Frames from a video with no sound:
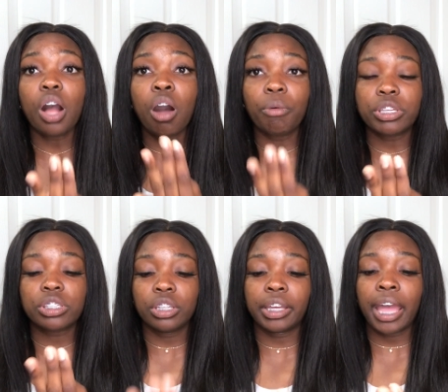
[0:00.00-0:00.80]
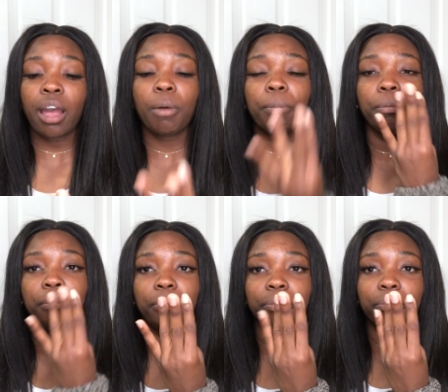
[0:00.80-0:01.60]
always stuck out
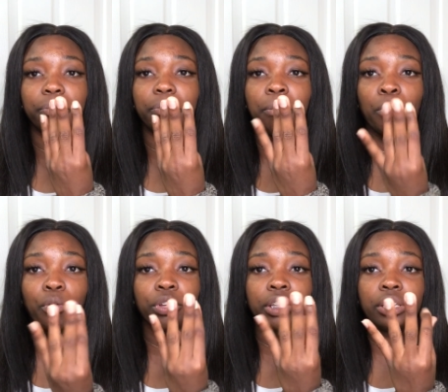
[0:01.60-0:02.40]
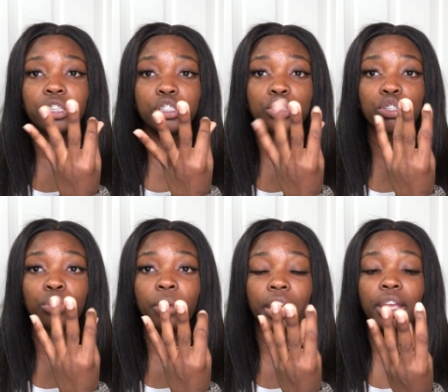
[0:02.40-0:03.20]
more than these
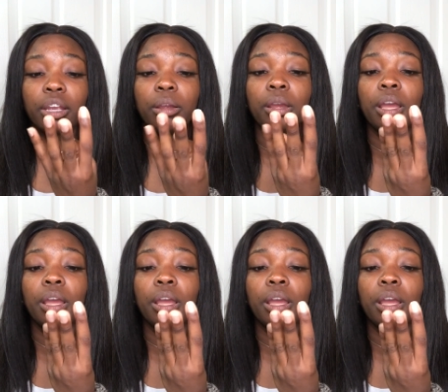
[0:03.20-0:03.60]
two right here